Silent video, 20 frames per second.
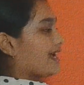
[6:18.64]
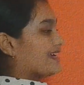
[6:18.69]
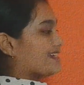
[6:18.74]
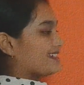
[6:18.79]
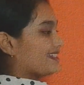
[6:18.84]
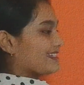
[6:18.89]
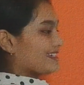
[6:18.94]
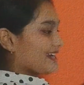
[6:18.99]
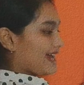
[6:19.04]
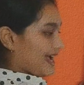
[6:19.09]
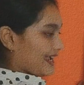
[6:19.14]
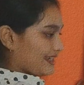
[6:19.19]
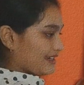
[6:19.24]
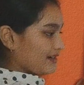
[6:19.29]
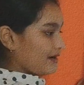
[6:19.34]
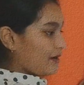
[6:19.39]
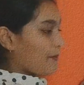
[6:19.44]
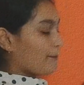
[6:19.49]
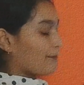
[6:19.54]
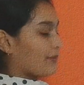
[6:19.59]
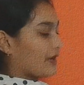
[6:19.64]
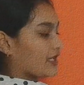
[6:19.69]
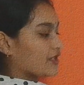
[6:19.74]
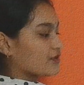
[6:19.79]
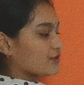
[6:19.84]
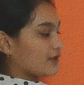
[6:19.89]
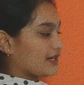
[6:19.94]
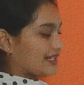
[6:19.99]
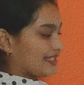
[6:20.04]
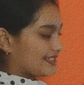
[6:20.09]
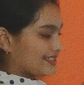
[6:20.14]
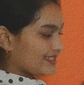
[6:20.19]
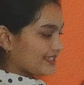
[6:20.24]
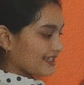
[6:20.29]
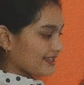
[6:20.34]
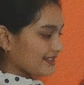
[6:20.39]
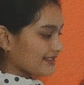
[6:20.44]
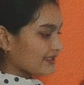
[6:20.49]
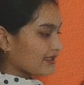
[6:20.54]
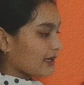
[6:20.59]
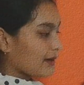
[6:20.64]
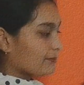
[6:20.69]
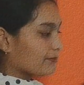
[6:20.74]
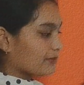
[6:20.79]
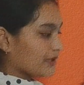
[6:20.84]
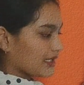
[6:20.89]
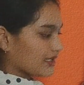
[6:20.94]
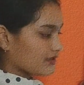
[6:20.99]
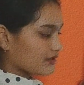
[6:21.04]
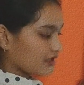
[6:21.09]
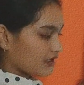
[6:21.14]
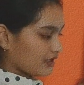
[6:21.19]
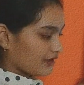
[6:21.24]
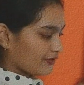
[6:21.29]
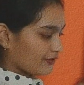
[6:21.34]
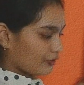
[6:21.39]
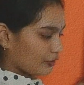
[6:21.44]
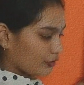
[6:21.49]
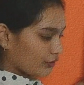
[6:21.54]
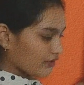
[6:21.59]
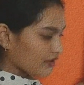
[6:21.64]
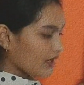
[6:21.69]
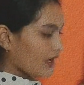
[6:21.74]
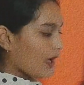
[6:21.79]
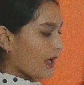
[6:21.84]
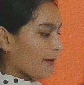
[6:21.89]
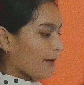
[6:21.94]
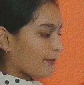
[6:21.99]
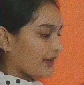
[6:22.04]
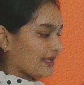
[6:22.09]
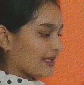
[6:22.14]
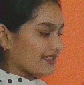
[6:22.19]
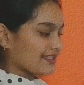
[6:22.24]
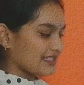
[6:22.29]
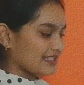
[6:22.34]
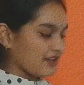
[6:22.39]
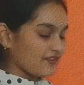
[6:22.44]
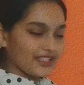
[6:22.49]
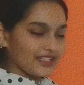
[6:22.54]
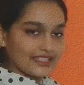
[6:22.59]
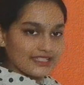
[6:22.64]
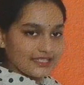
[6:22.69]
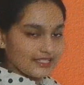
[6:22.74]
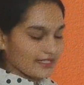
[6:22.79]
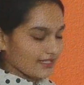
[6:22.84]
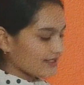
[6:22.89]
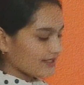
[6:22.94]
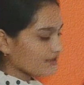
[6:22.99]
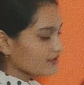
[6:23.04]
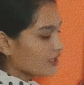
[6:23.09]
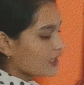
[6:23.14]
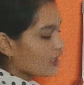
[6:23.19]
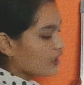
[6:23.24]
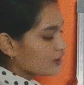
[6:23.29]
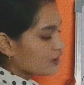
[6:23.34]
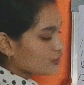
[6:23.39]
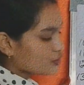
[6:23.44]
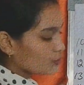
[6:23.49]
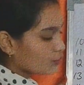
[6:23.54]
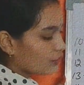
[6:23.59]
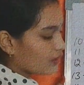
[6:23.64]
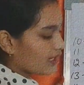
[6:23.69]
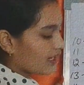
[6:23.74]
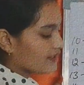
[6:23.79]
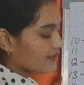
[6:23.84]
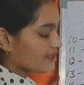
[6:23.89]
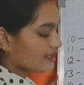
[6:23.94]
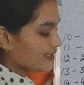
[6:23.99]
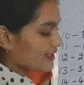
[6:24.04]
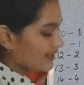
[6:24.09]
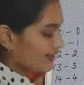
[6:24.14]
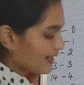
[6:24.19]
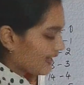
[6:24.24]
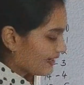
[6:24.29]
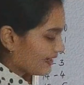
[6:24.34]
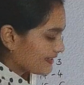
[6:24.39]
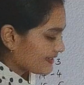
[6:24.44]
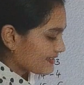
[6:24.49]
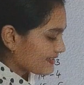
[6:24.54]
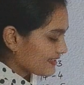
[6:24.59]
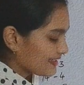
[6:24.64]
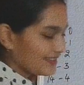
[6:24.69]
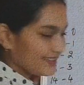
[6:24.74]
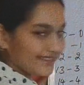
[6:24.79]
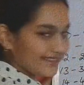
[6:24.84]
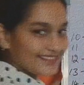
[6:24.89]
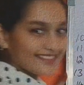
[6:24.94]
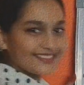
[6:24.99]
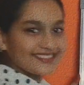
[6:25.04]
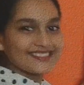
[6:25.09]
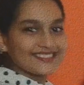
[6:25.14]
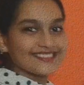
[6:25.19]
89 plus 26 plus 34 plus 70 is 219.